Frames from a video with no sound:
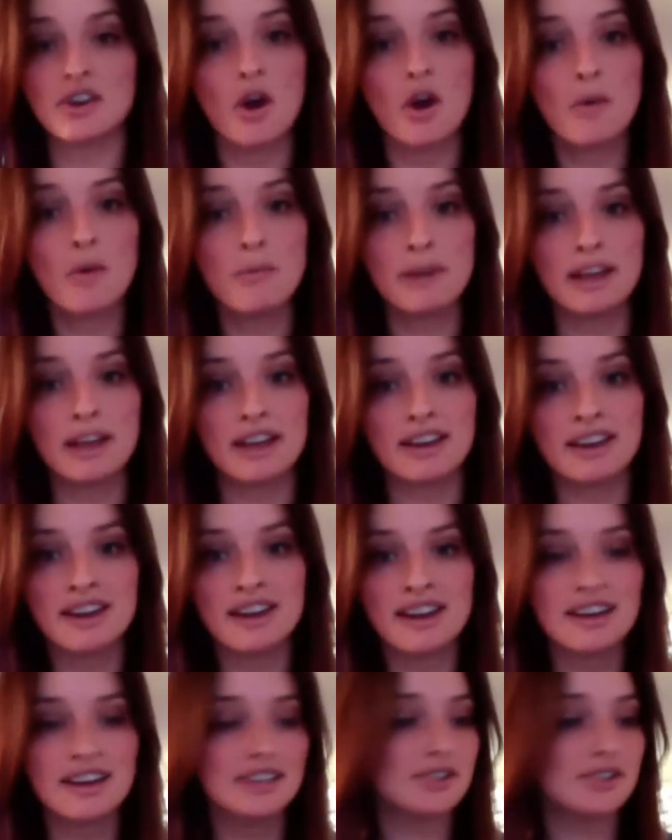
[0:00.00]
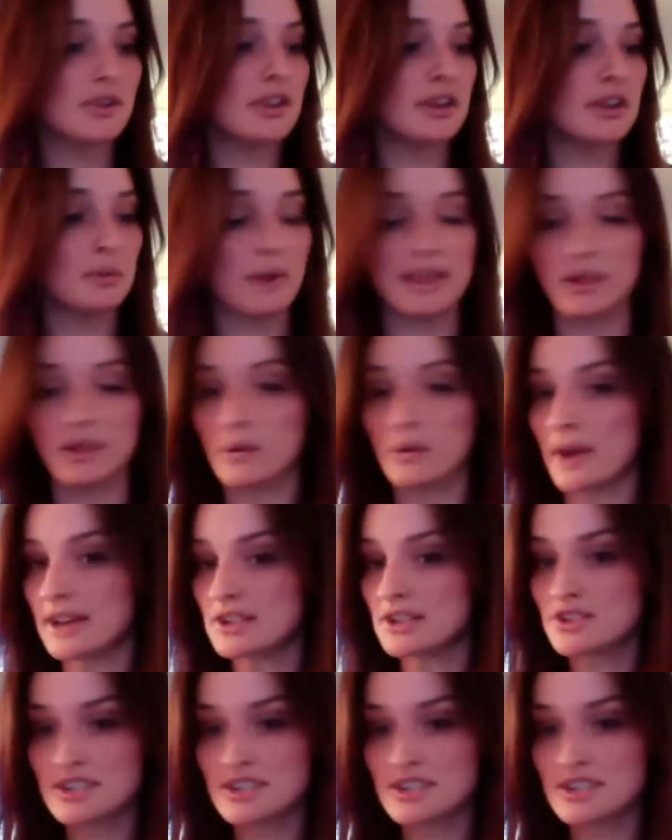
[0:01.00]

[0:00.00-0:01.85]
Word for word: open so that when questions